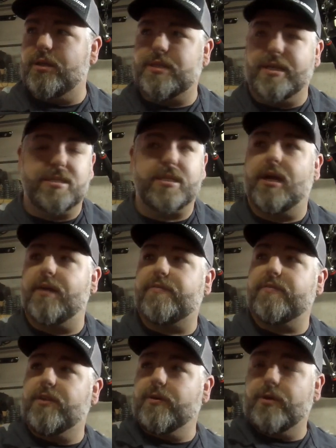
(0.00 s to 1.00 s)
It does stuff,
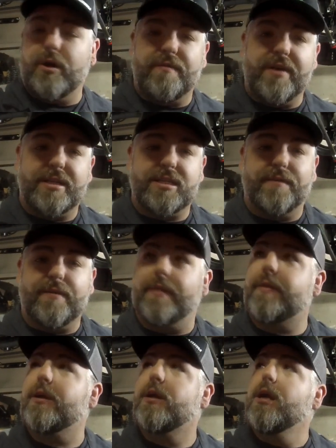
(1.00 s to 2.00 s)
all that stuff on
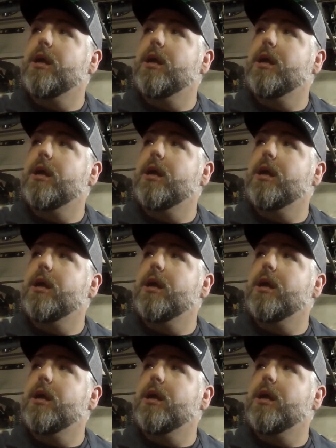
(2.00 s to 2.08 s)
there.